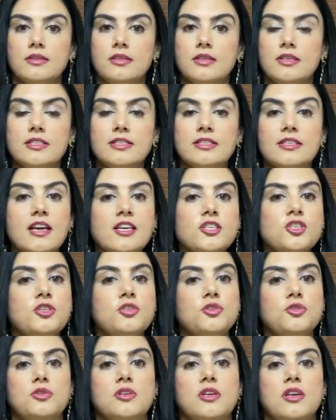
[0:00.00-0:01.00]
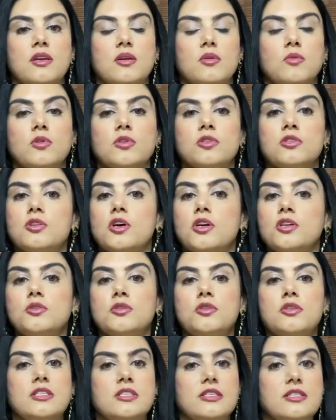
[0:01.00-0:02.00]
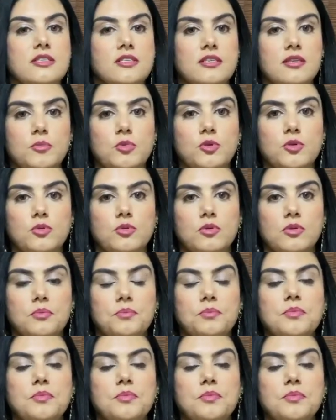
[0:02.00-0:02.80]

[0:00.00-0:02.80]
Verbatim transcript: The discussion today was not to disturb you,